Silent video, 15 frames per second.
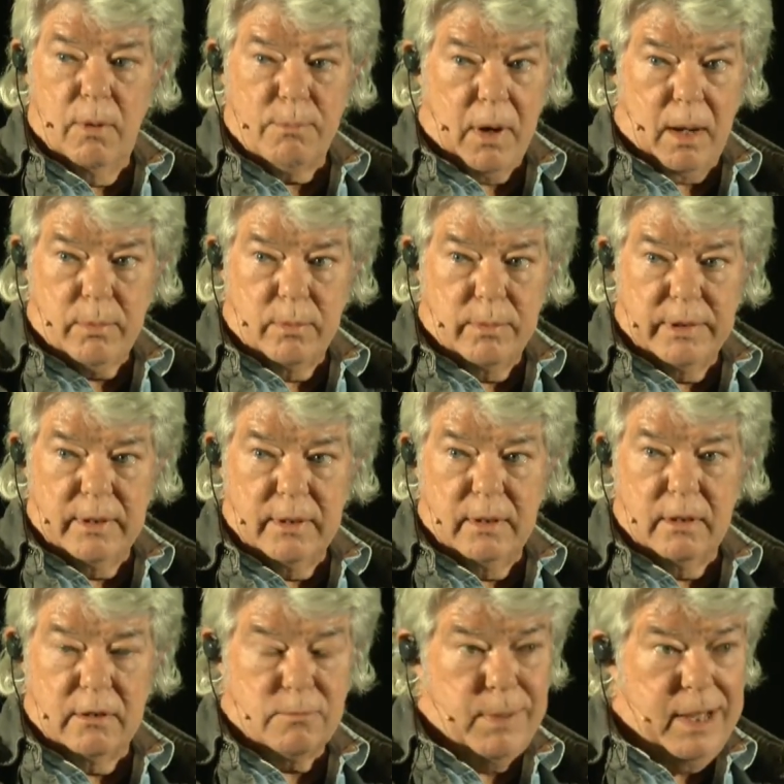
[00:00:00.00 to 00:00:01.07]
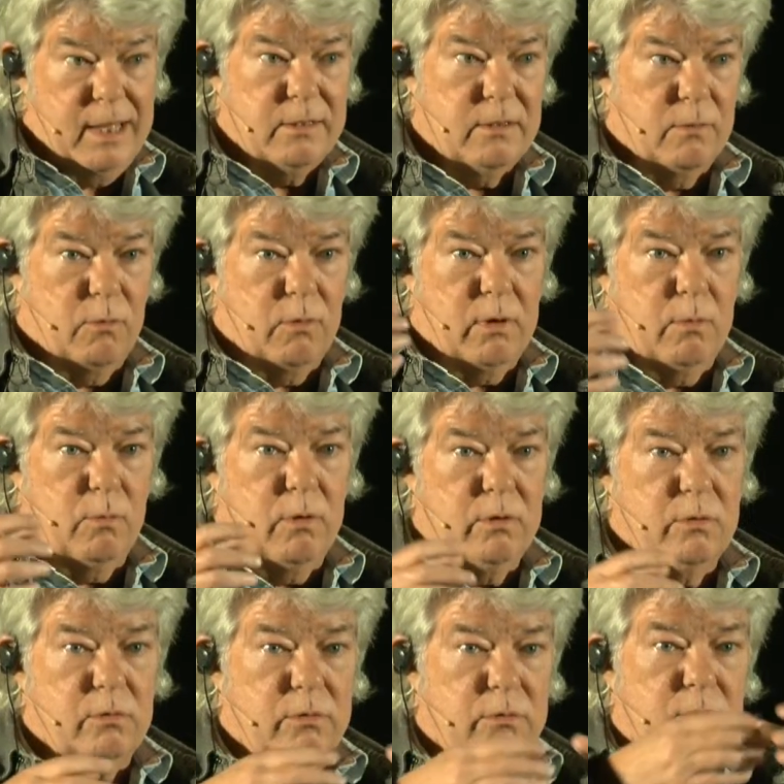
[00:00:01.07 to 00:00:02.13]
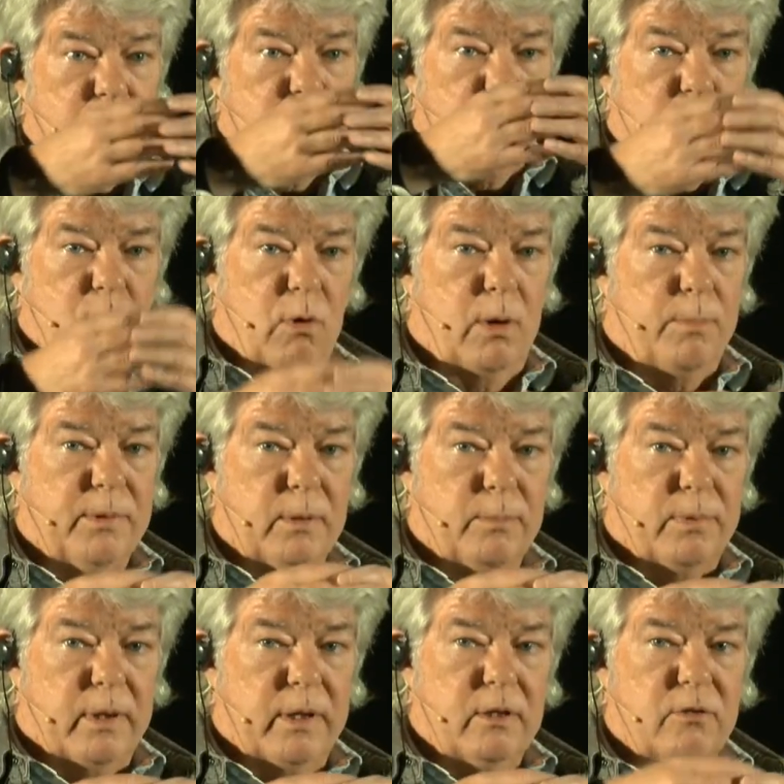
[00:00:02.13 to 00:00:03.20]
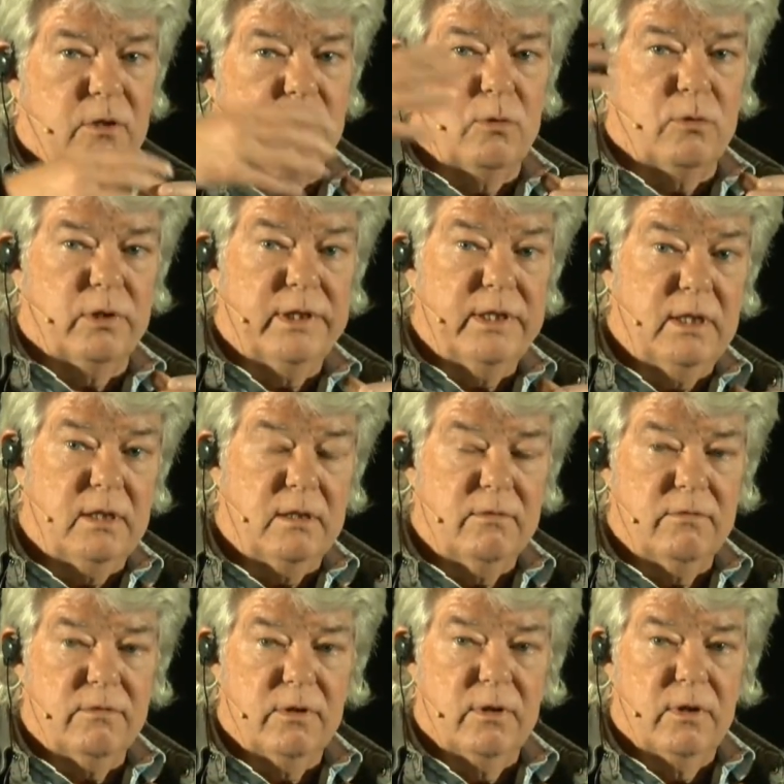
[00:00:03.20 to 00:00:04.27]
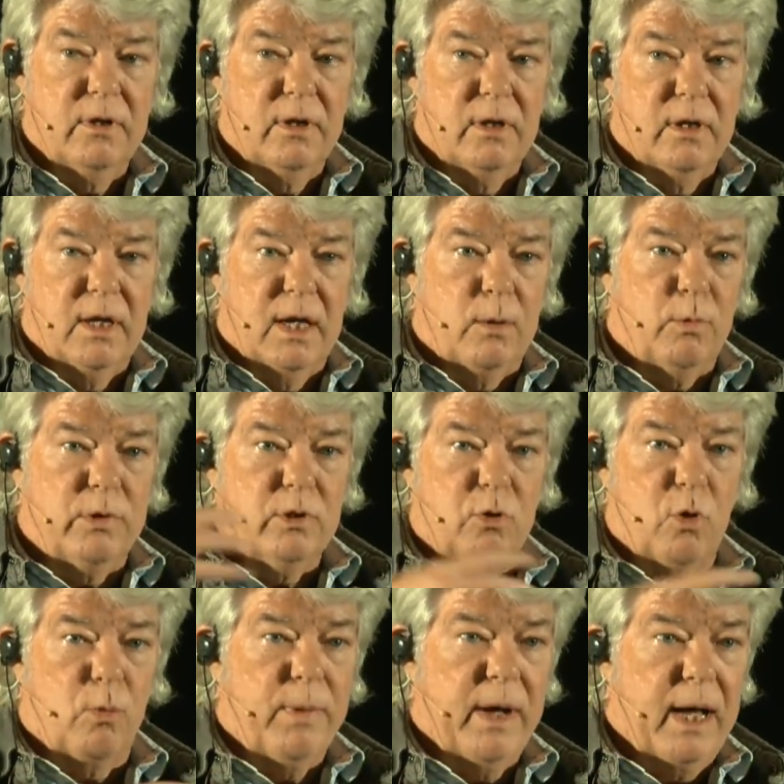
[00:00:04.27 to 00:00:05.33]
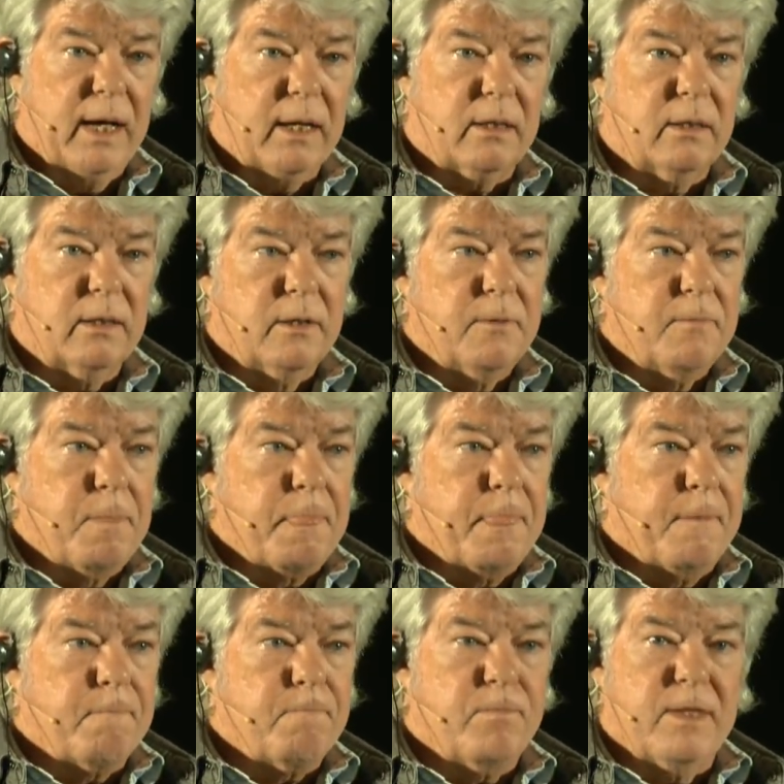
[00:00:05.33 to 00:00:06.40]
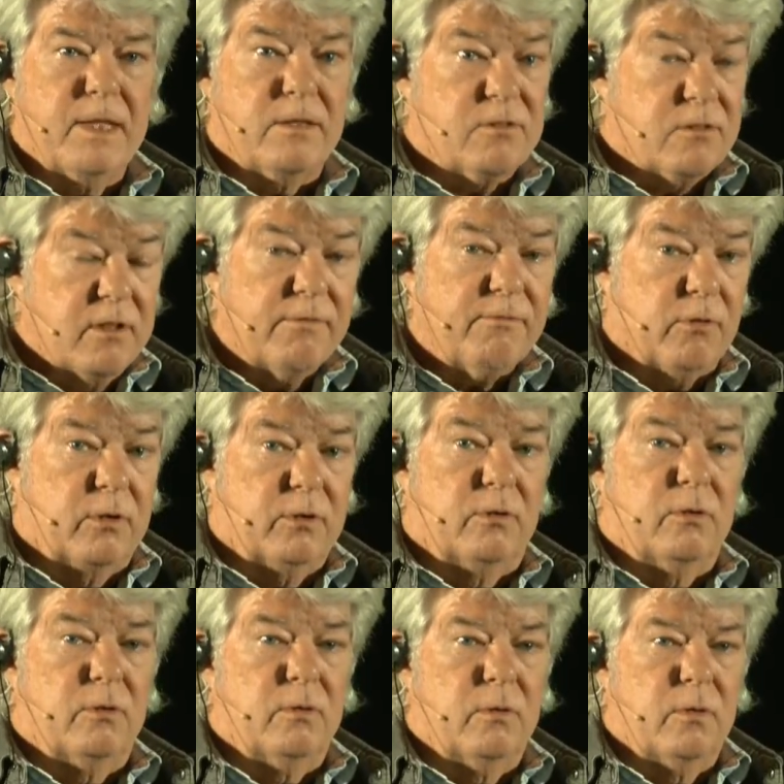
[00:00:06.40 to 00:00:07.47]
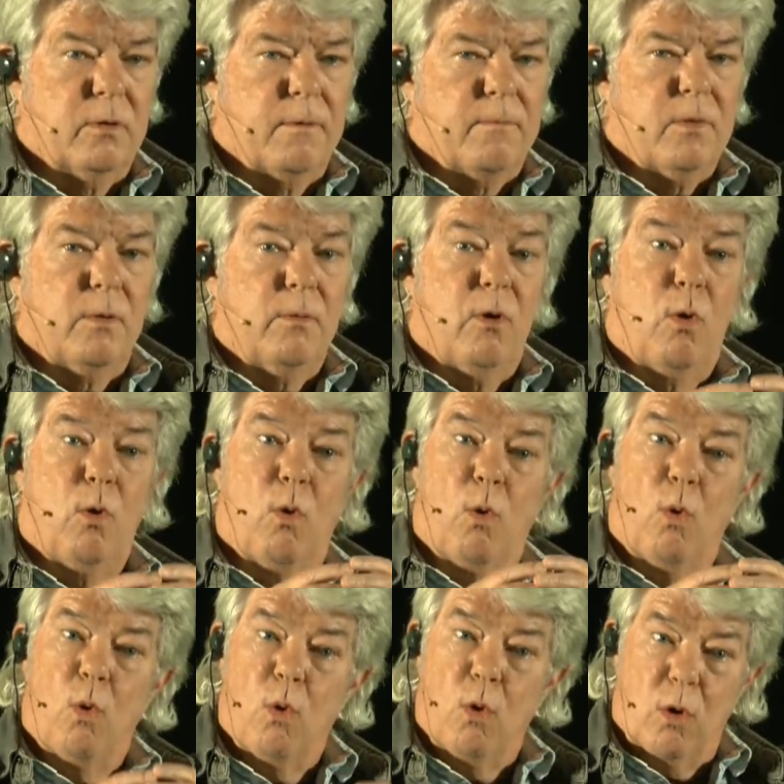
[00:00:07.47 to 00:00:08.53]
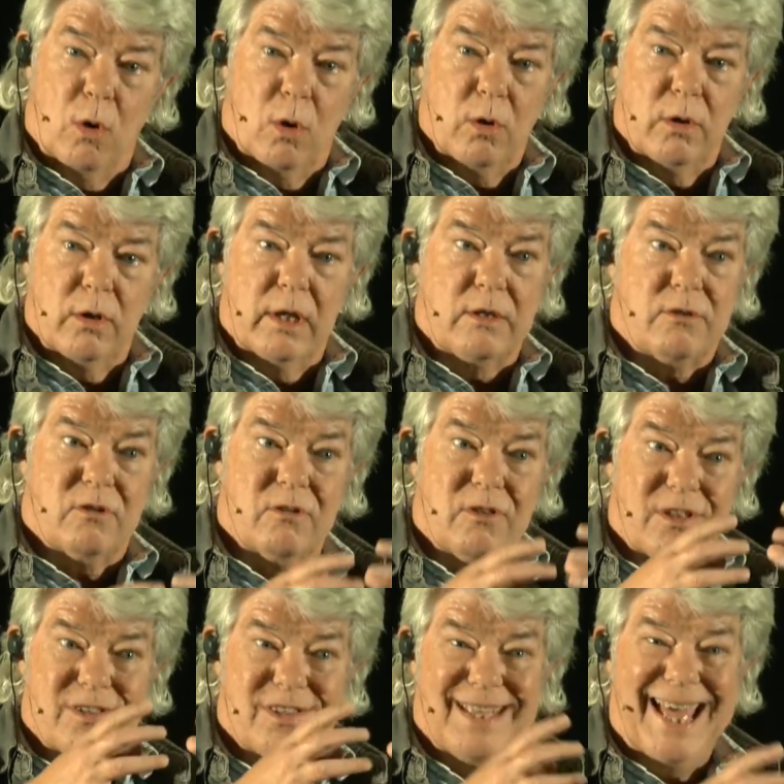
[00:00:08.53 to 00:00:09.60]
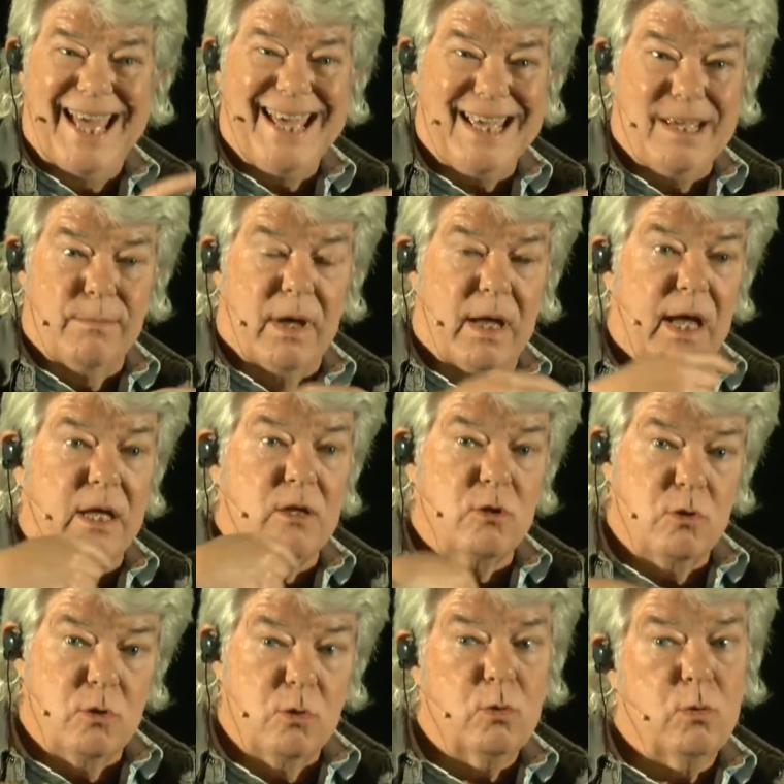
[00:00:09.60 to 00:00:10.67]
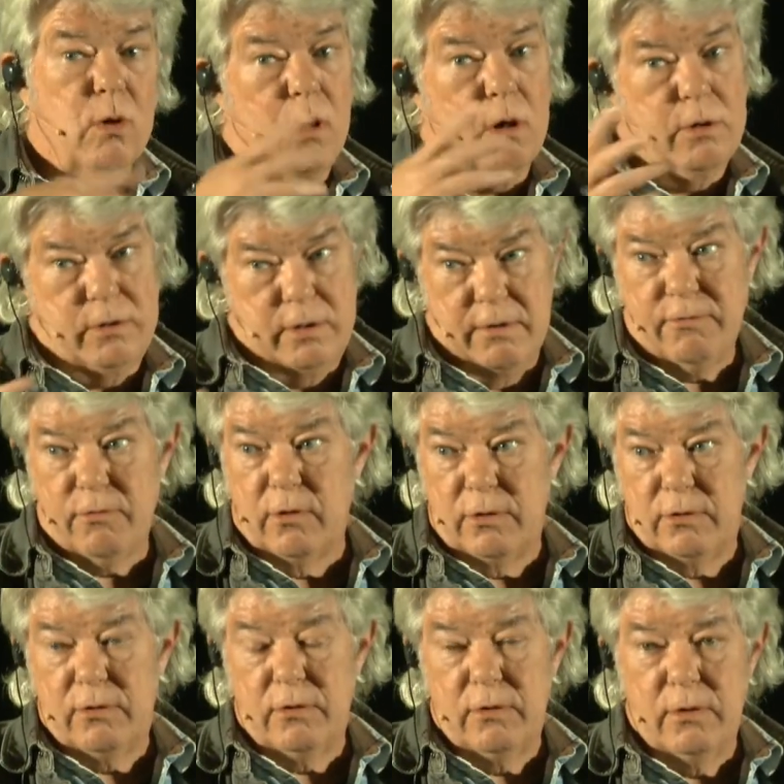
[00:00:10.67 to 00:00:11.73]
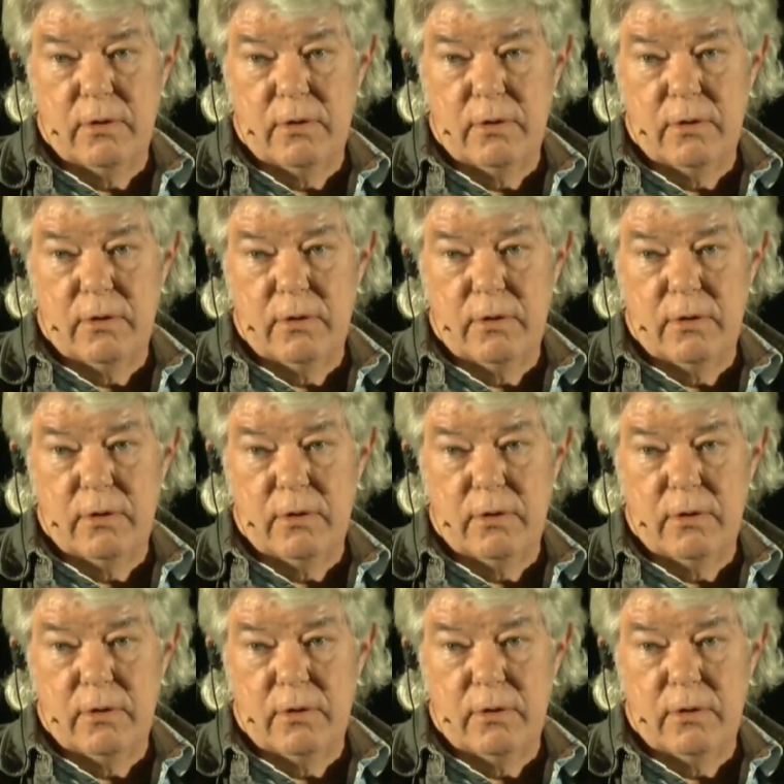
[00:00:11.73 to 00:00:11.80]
probably in España, where you grow up in a place and you leave, and when you go back, it's different. Or it's the same and you are different.